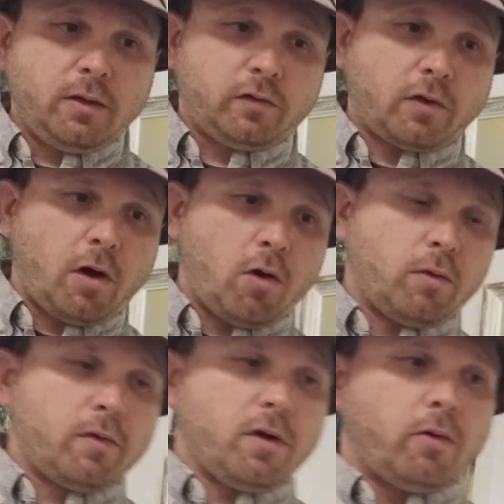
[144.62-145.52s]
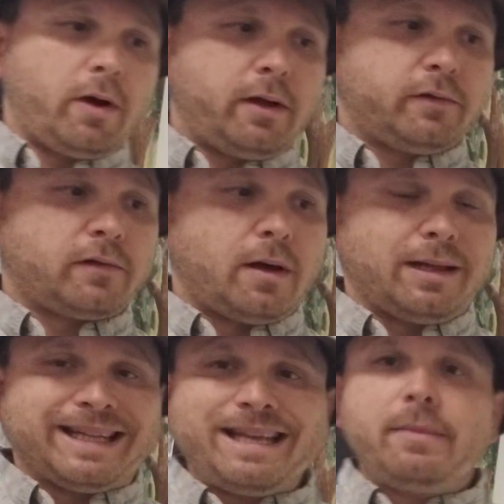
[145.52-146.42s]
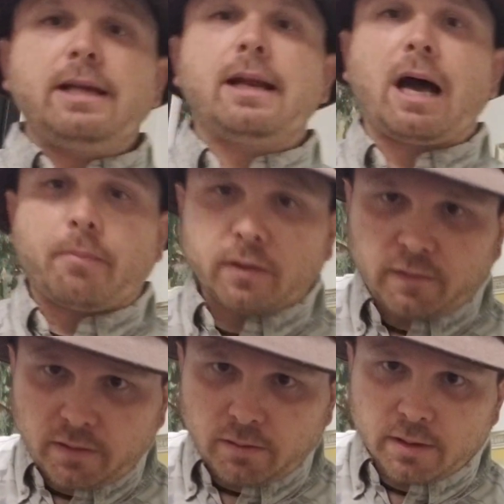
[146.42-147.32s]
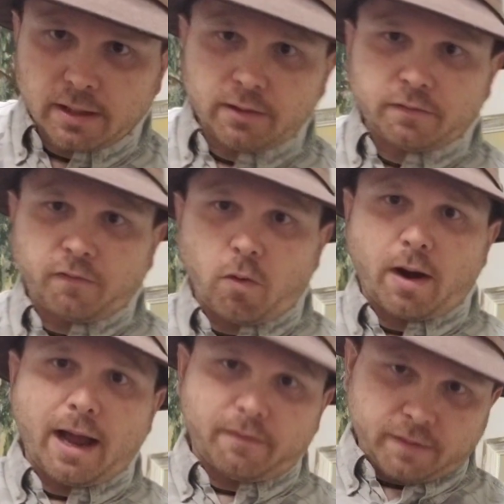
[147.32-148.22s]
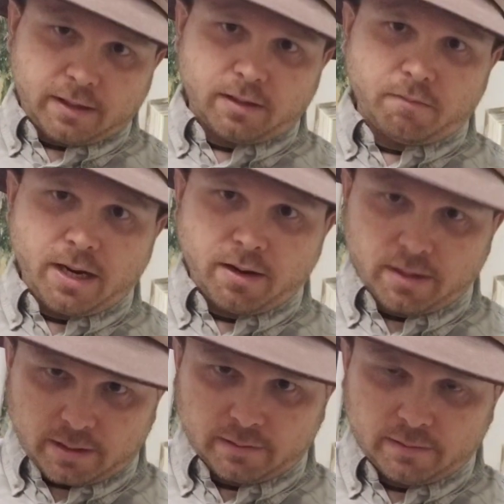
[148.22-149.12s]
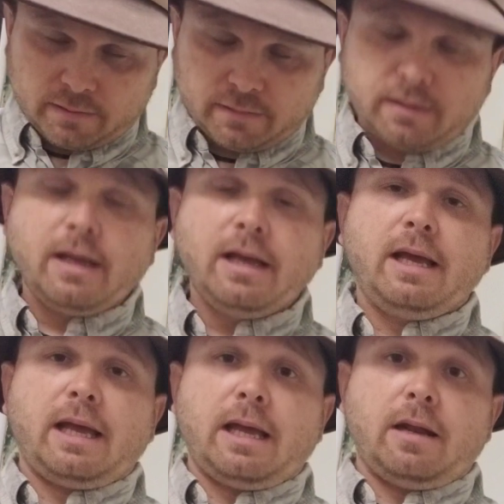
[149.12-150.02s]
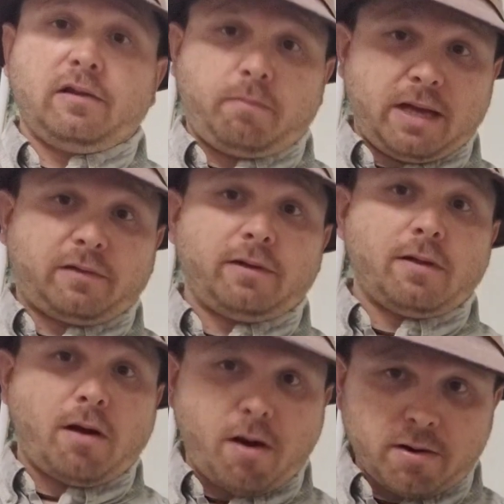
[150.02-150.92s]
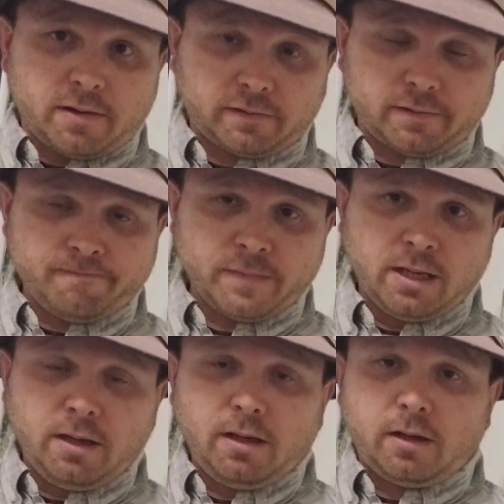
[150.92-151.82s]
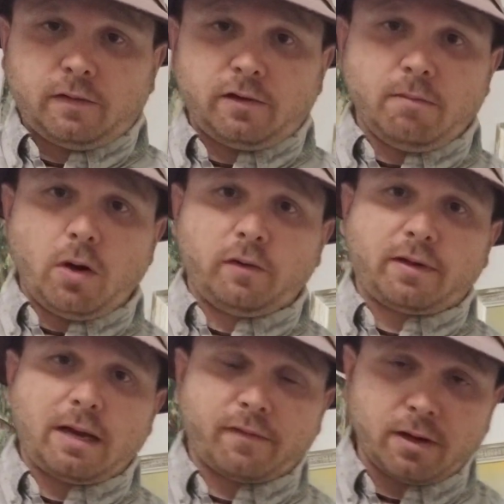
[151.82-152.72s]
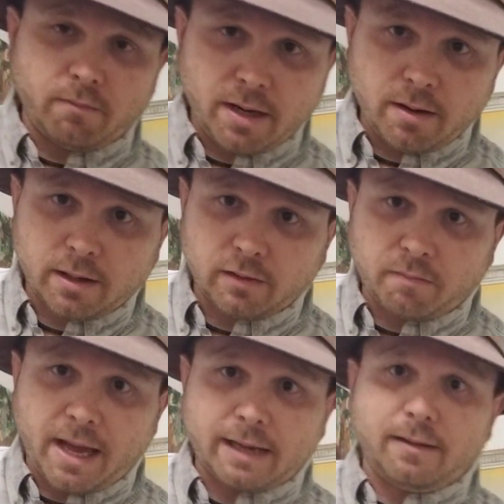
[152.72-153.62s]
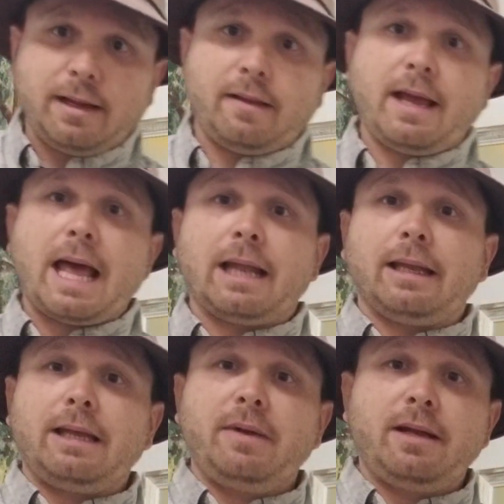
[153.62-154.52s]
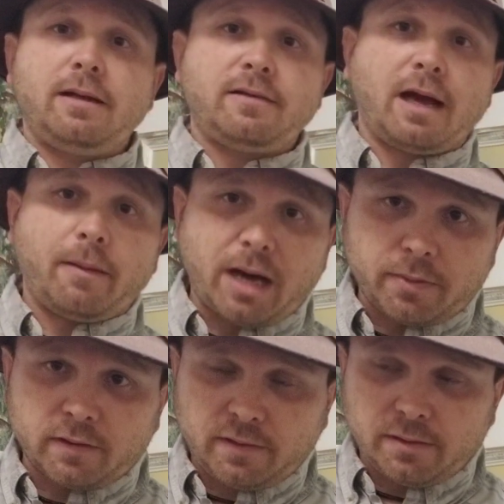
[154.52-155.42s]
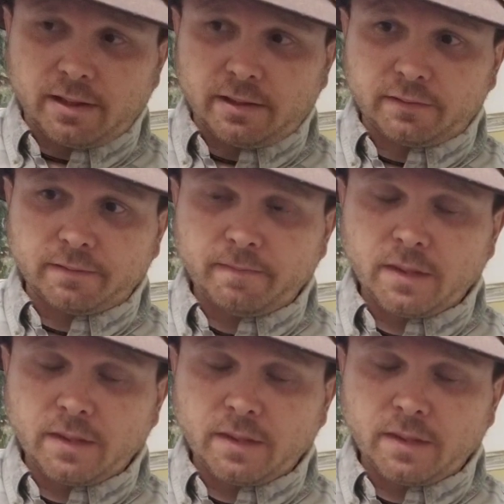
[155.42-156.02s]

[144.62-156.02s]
So there was limited opportunities for African American, and especially the artists. You see, most African Americans back then, they had limited job opportunities.